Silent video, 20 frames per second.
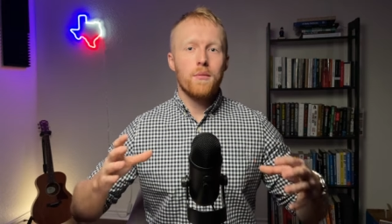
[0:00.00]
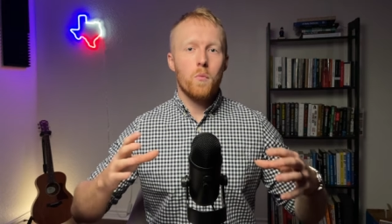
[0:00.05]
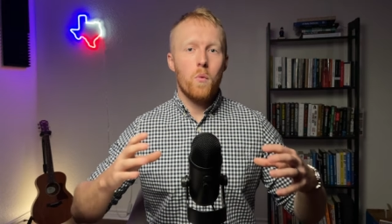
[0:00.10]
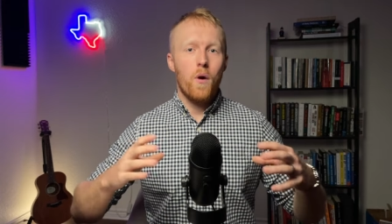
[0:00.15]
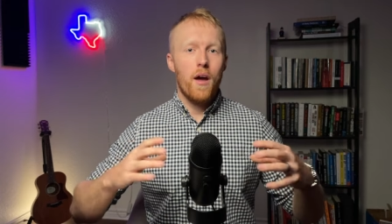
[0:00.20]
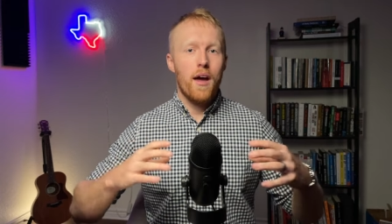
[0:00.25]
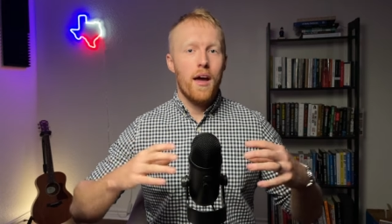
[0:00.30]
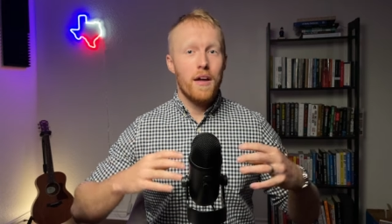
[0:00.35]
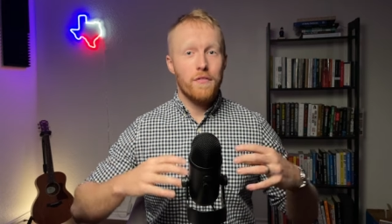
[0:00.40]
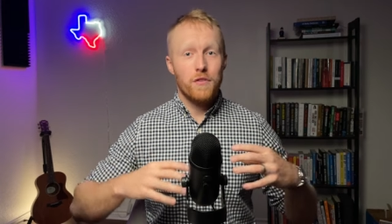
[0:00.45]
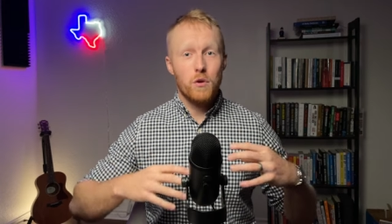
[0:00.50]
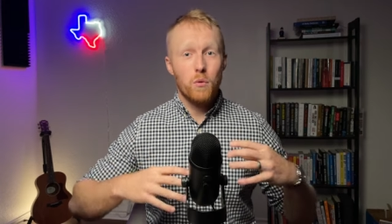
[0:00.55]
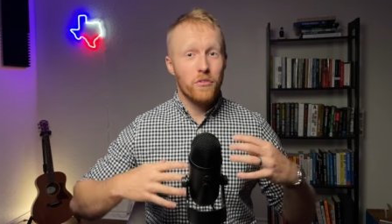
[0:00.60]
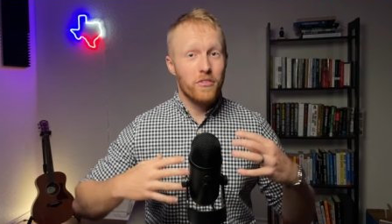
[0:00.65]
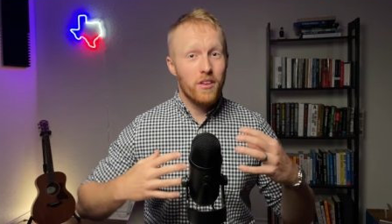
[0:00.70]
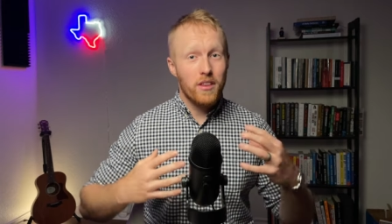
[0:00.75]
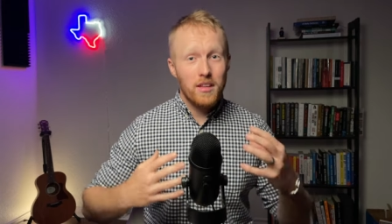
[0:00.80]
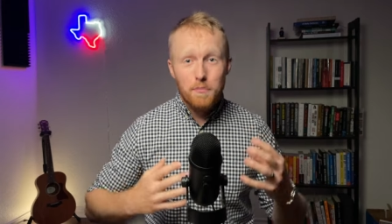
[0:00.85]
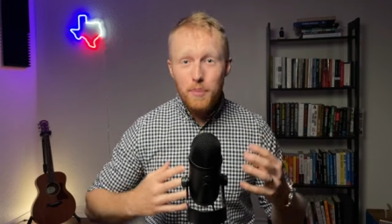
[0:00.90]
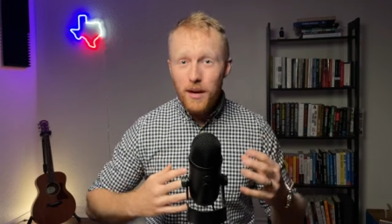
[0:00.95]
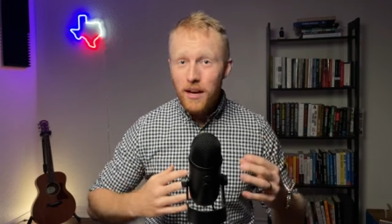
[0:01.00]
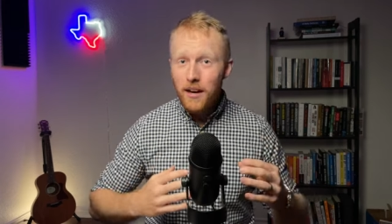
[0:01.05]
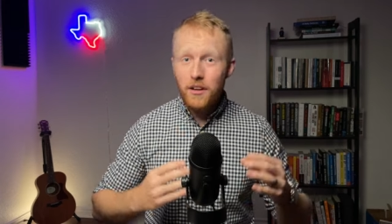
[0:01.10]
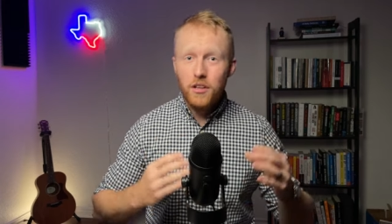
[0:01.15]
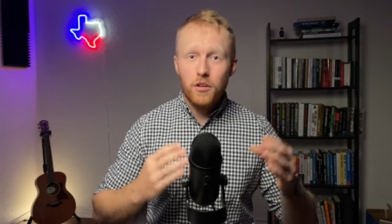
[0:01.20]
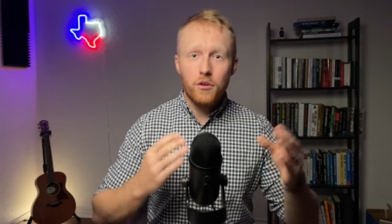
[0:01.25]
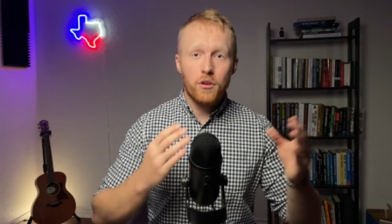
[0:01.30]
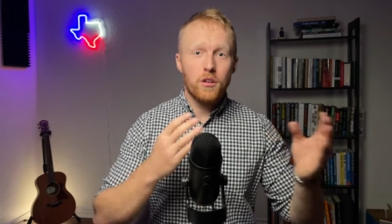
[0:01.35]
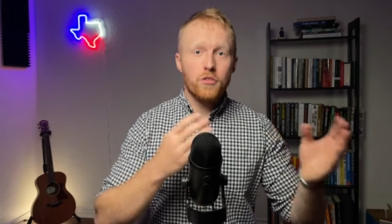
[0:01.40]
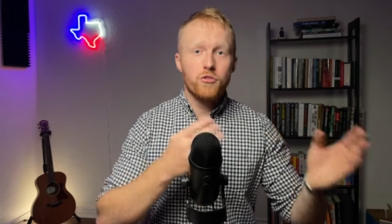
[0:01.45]
where if you want something bigger,
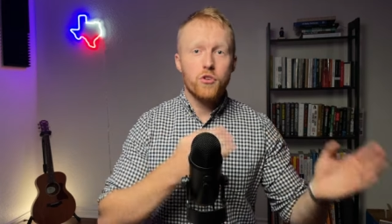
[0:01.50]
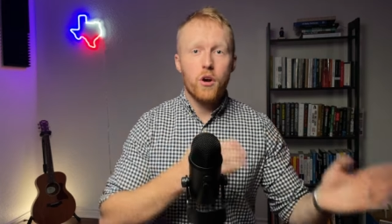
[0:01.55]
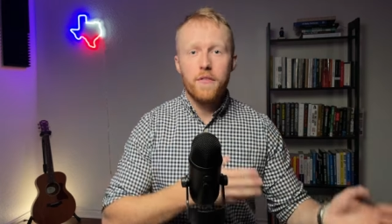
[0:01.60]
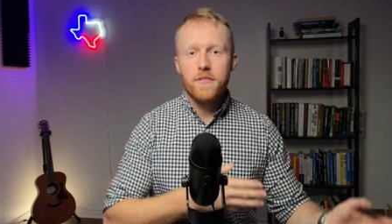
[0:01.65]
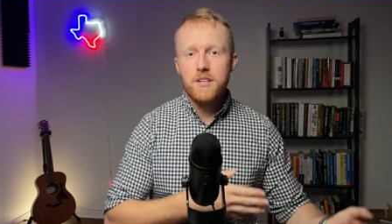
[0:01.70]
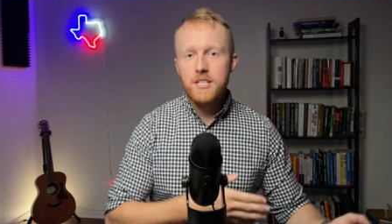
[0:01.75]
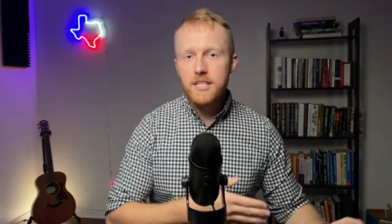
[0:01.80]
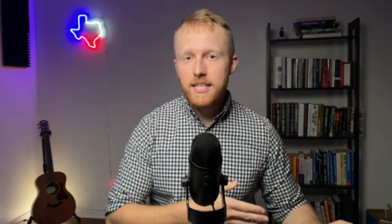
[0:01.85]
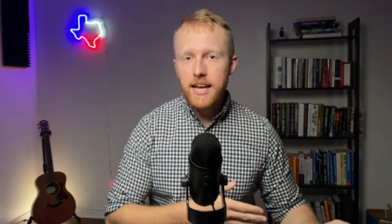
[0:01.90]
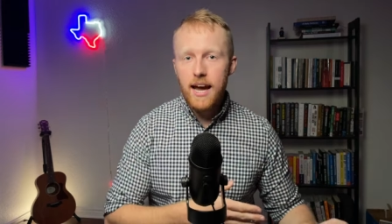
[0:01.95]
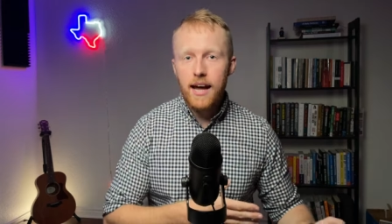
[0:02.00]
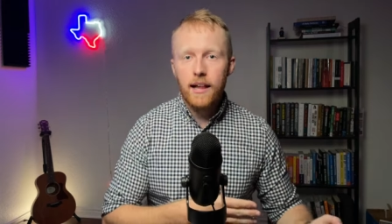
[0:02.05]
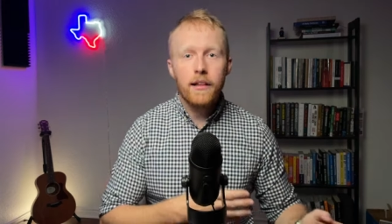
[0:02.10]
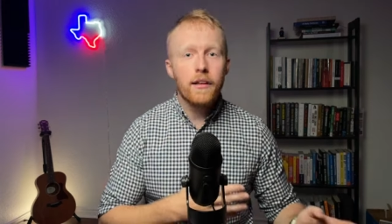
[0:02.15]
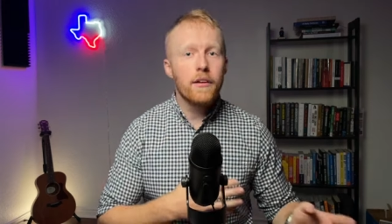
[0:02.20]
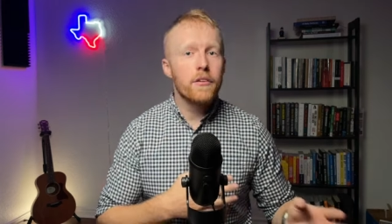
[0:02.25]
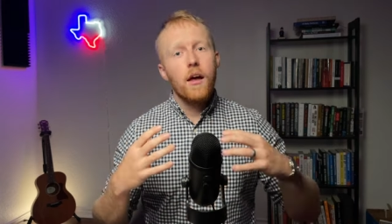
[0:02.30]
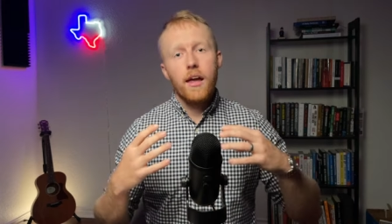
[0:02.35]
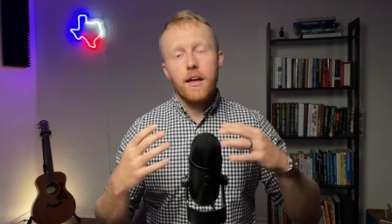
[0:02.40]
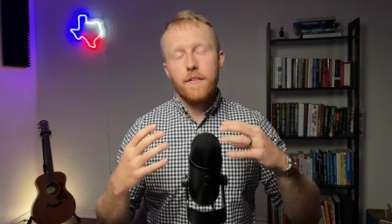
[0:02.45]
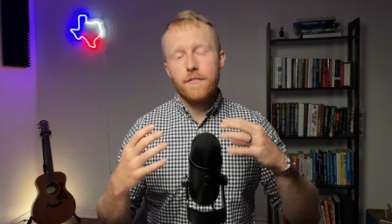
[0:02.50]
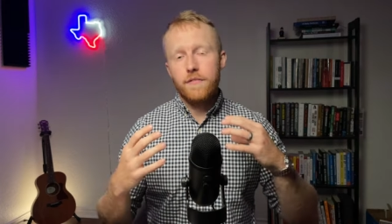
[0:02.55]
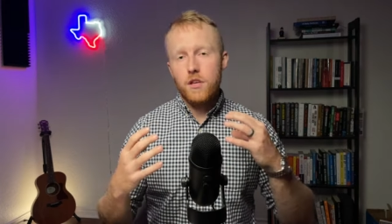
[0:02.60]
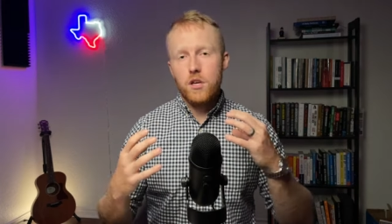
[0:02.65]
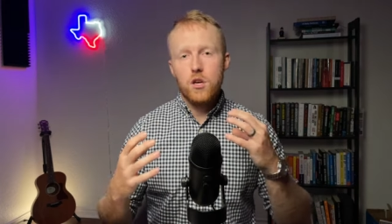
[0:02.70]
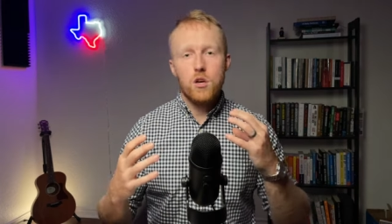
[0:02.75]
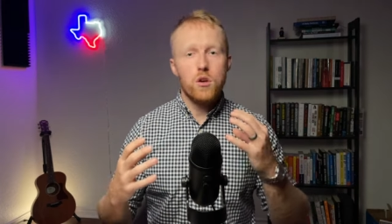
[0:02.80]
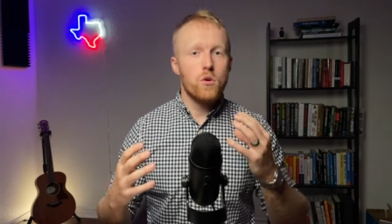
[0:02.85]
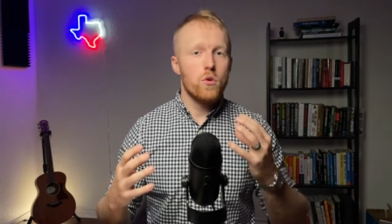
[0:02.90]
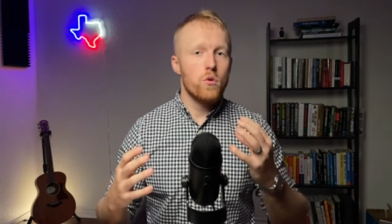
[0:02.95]
you can drive into Dallas. If
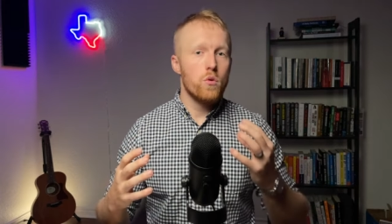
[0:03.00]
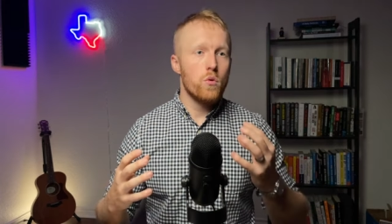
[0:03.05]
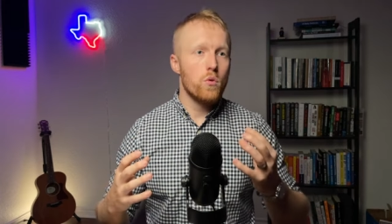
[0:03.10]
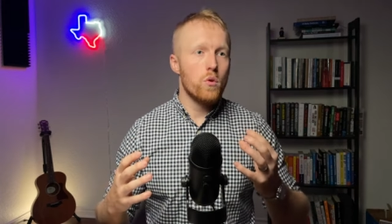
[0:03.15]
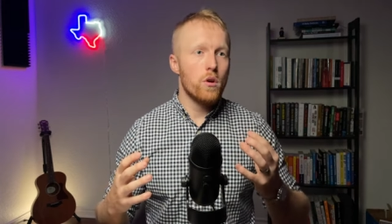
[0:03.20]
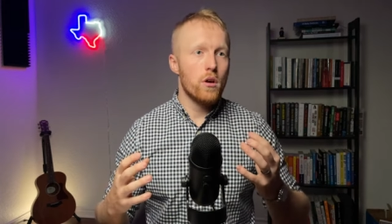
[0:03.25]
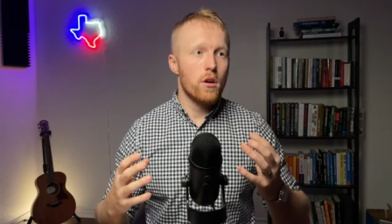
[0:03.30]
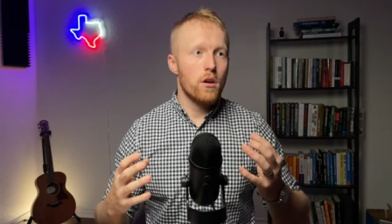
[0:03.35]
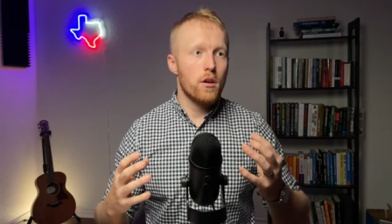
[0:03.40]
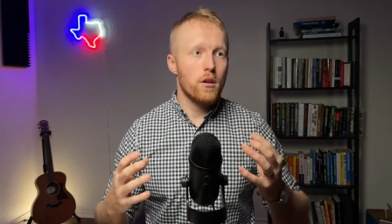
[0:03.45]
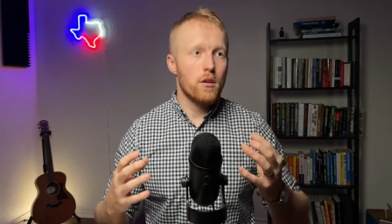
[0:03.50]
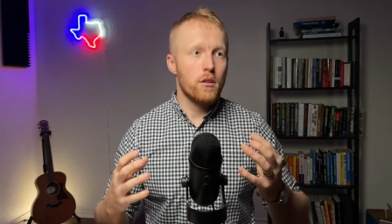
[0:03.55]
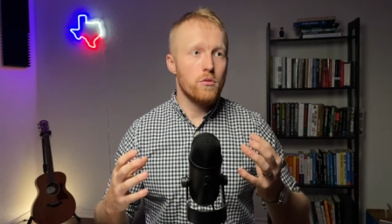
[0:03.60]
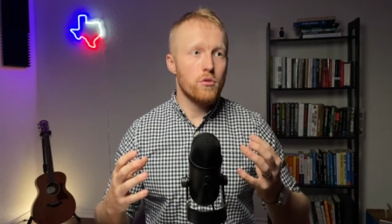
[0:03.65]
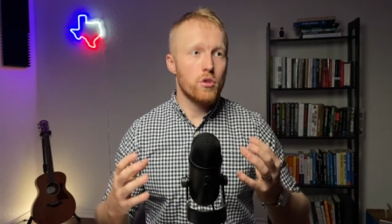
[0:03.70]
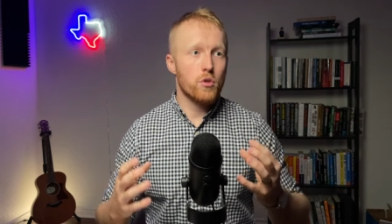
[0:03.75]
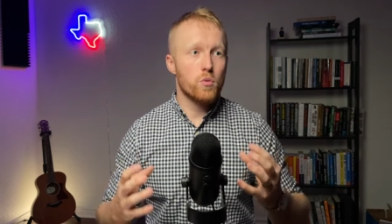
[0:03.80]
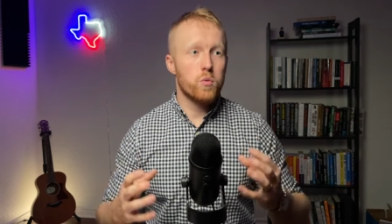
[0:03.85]
you you just